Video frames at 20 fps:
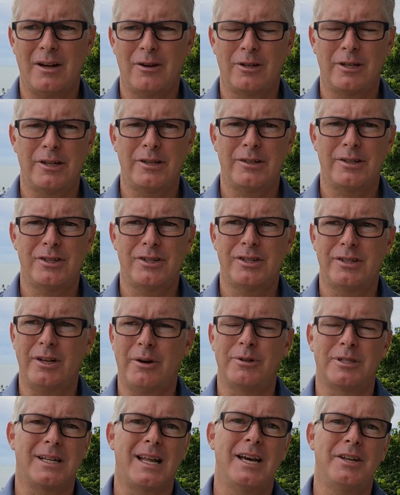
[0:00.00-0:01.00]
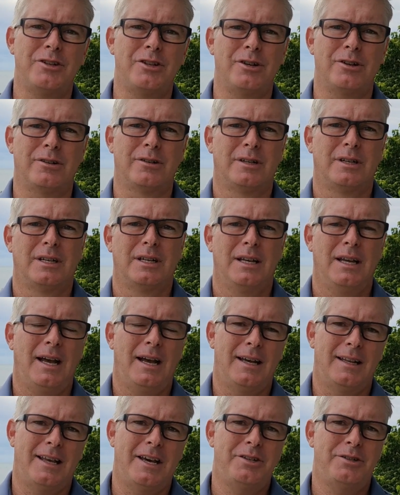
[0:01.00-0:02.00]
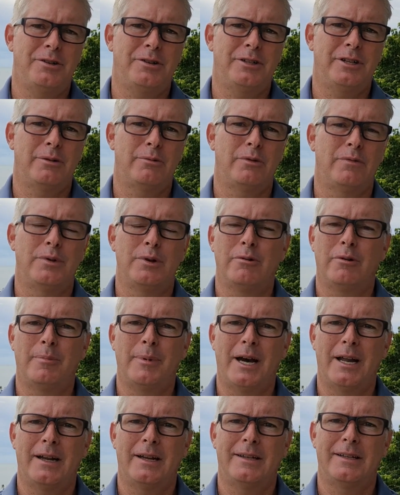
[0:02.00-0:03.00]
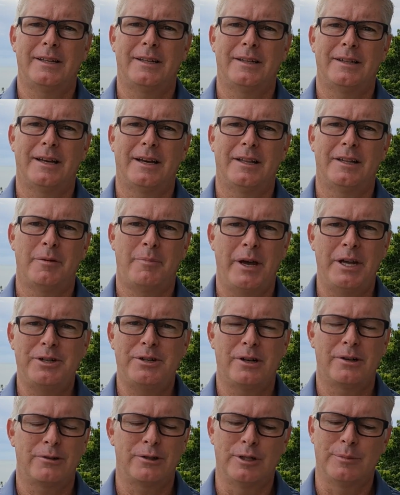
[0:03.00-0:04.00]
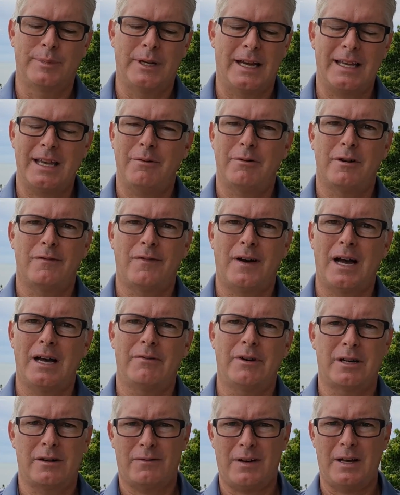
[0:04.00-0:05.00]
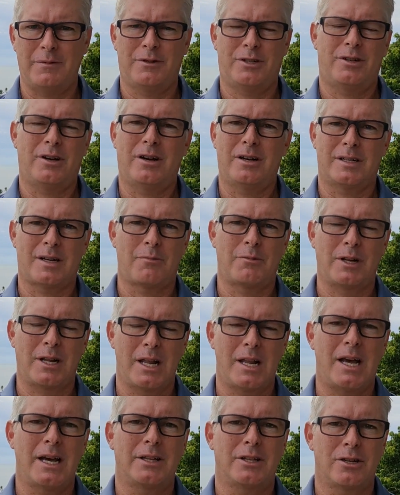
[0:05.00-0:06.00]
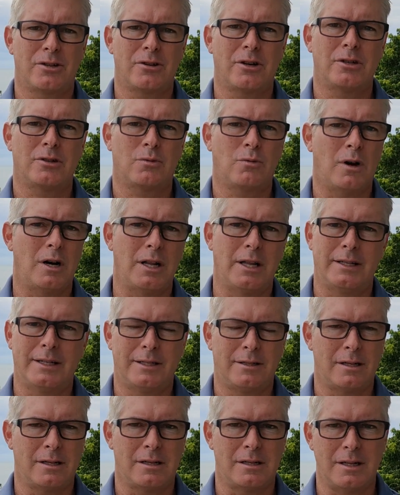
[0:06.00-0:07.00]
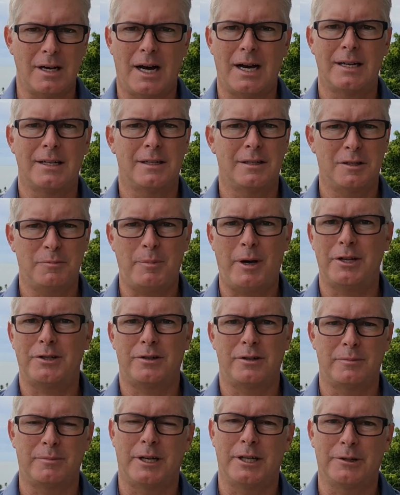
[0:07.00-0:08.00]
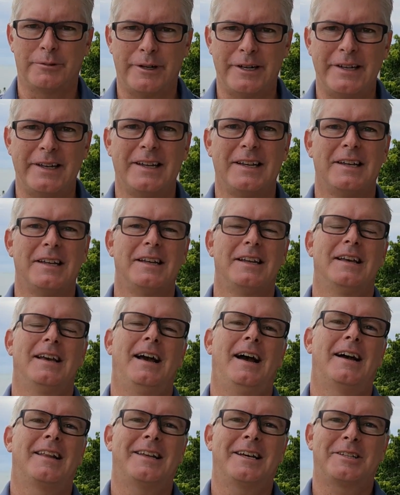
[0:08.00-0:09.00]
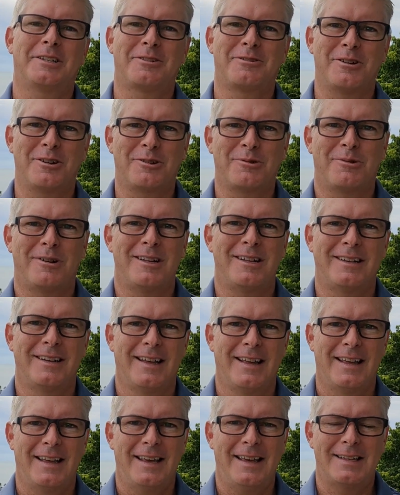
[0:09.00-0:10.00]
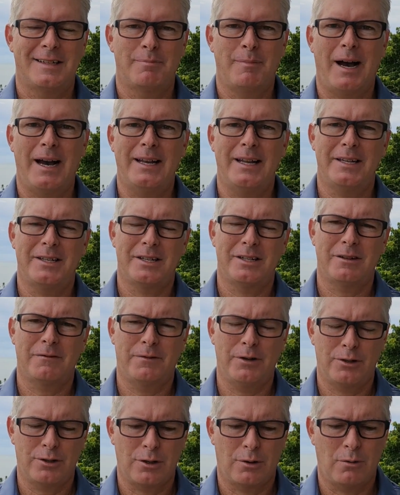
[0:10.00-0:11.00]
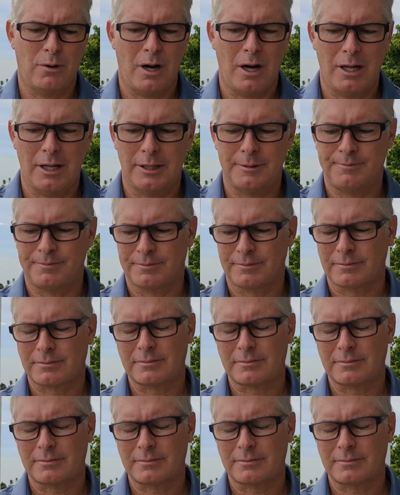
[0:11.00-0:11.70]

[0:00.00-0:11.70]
earlier this year. No, it was last year. Last year I did a review about it in the Patreon group, and I give it a 5 out of 5 stars. I really like the Trust Wallet. This is not sponsored, by the way. I like the Trust Wallet. It's Binance's official wallet.